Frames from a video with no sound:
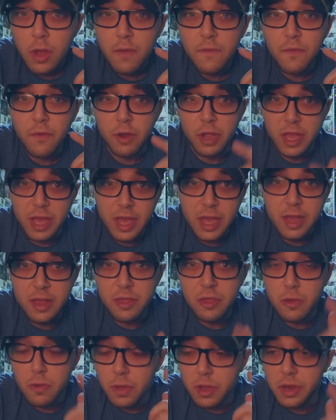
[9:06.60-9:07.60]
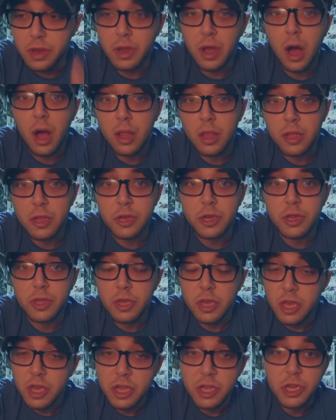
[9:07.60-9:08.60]
forget to acknowledge
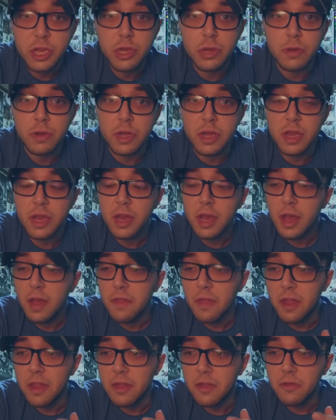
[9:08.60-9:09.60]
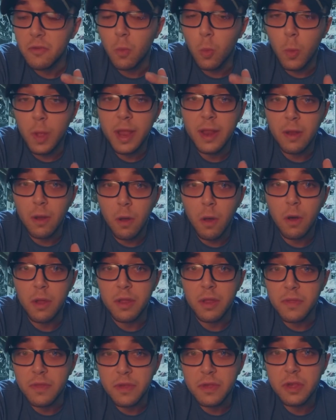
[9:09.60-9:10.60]
the history that has went on
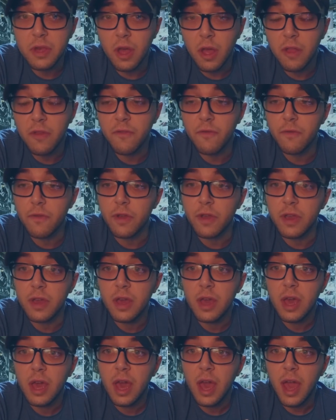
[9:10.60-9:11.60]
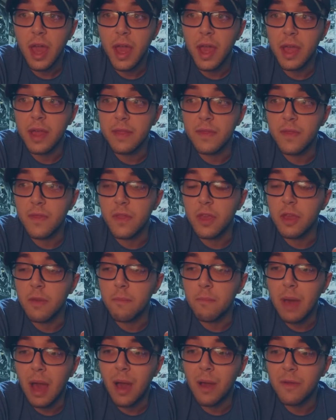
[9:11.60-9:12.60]
in this country and the
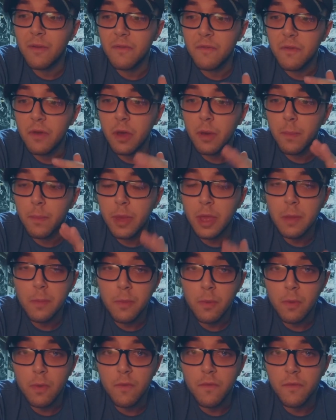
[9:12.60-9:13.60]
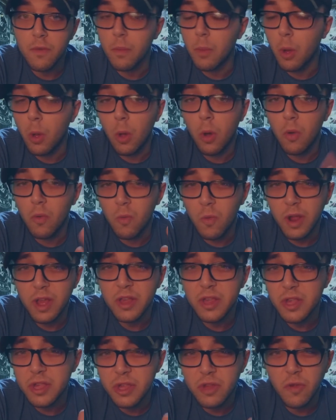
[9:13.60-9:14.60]
amount of people from all
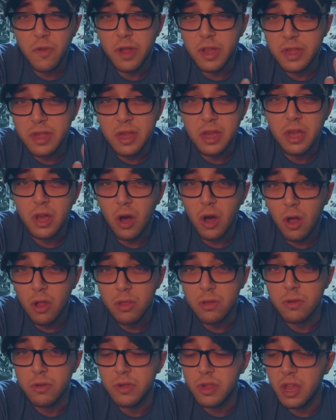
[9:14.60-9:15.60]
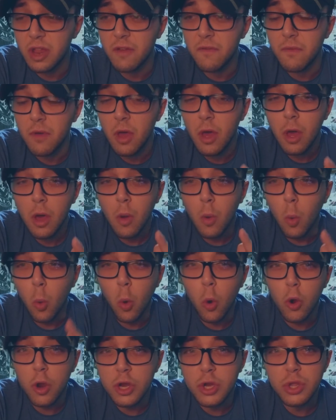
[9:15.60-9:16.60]
races, creeds, and colors that have
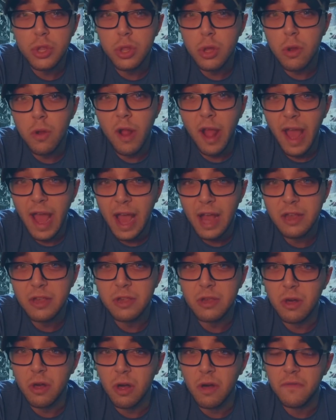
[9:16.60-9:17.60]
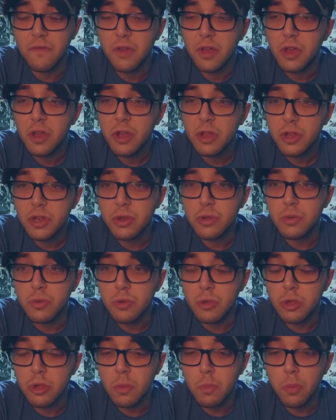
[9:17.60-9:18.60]
worked their ass off to
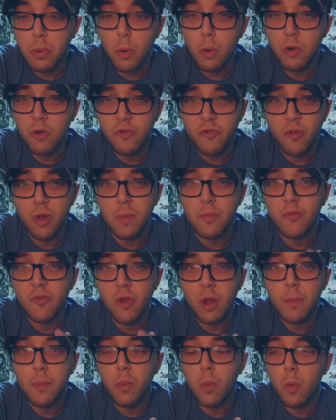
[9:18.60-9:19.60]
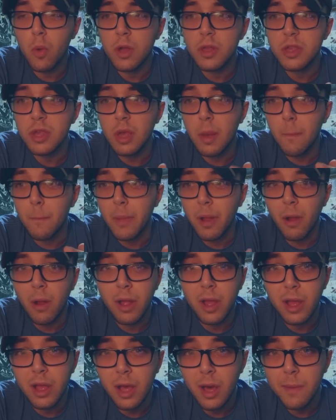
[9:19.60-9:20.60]
support Trump. Trump wants
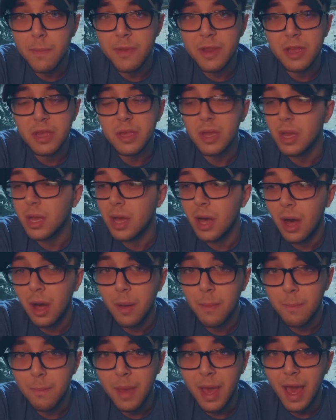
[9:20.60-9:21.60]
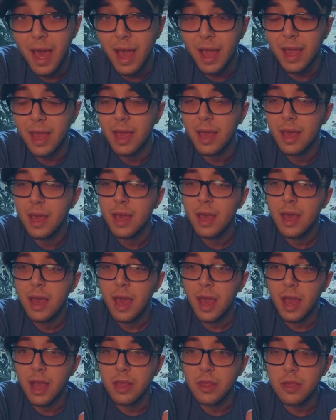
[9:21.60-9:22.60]
American companies to come back
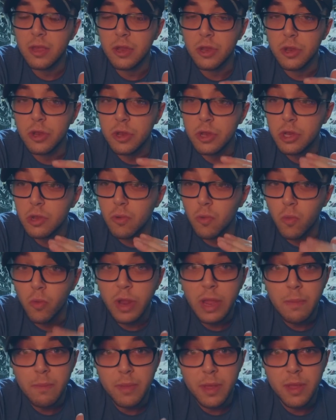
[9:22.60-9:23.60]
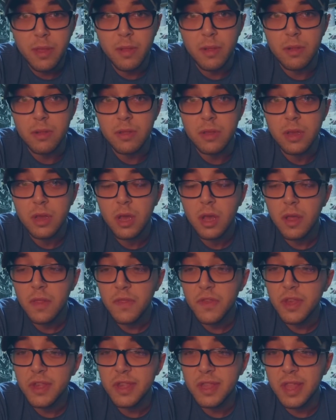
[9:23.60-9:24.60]
and to, to rebuild
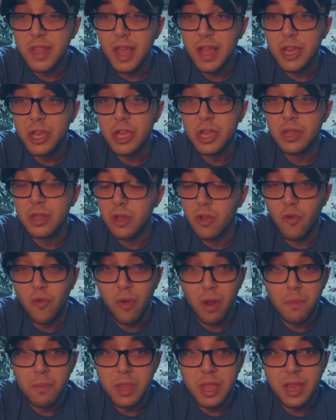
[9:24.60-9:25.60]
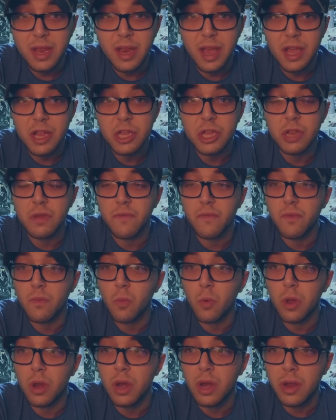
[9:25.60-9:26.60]
this nation, the crumbling nation, from
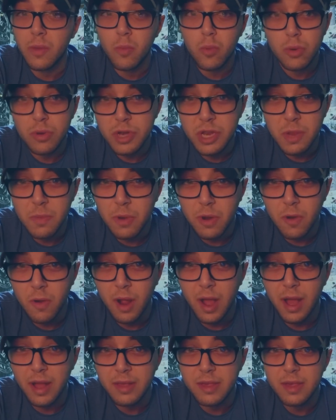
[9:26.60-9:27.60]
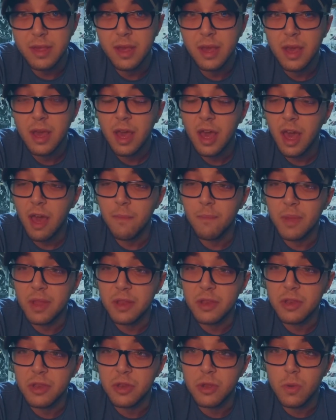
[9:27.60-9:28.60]
what liberal Democrats have
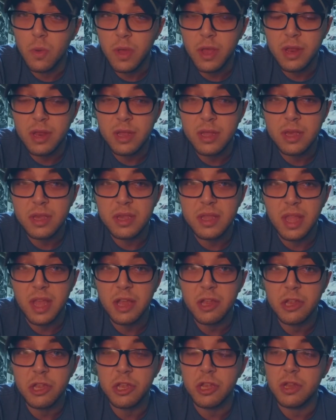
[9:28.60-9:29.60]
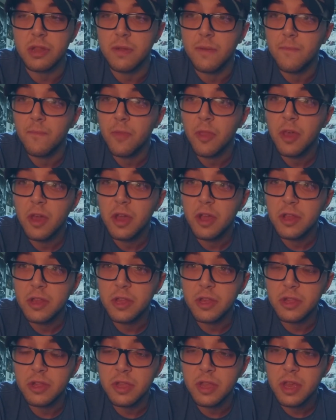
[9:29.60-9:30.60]
been doing to this nation,
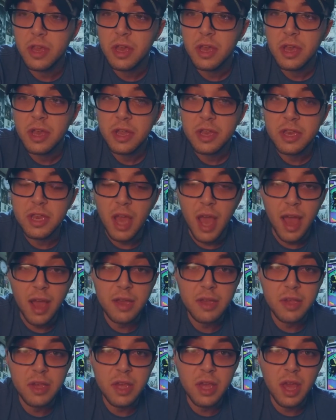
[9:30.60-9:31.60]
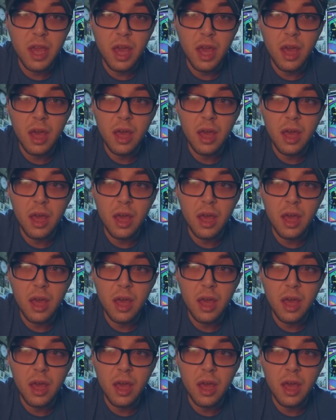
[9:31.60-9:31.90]
just taxing